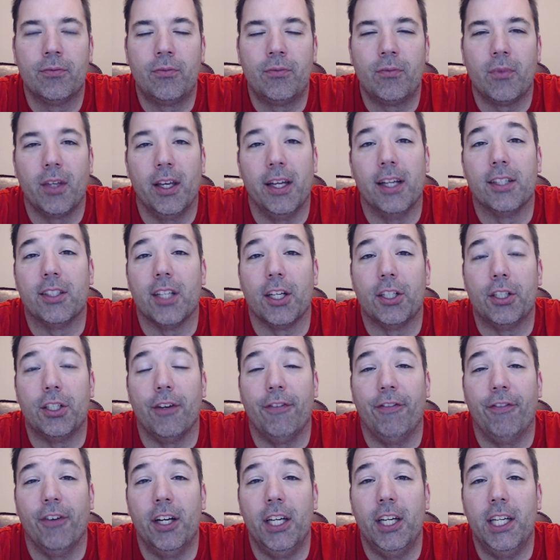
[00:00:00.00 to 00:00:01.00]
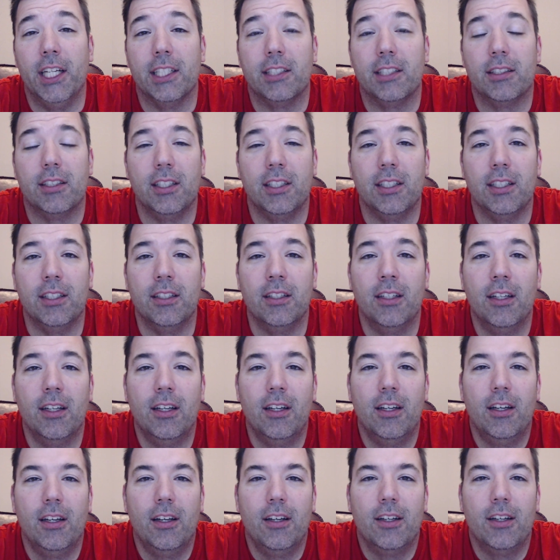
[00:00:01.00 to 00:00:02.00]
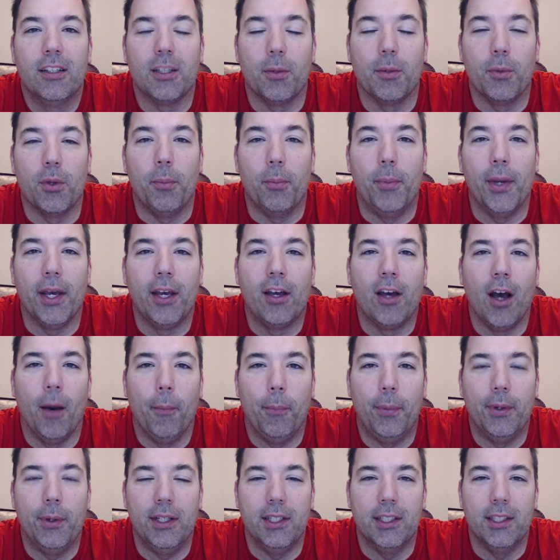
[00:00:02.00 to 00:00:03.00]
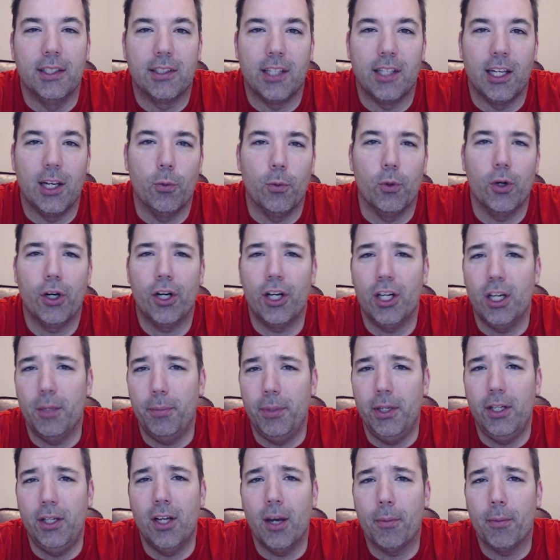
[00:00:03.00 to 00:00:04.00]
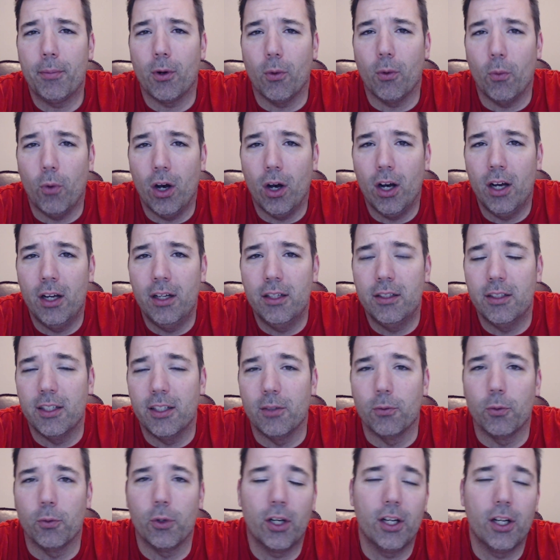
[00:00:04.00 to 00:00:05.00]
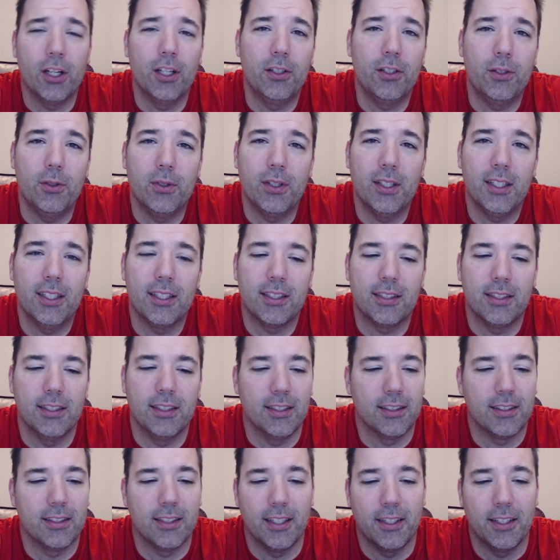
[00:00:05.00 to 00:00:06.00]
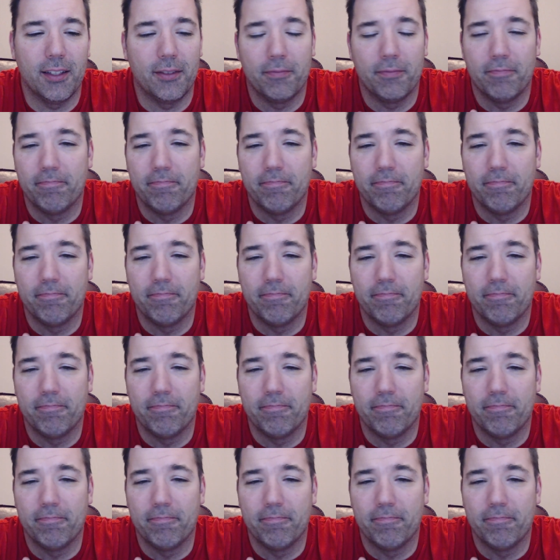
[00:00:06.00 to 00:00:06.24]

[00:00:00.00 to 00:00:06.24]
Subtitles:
And it's actually funny to see some of the big companies say, we're going to be number one and we're going to do this. And it's like,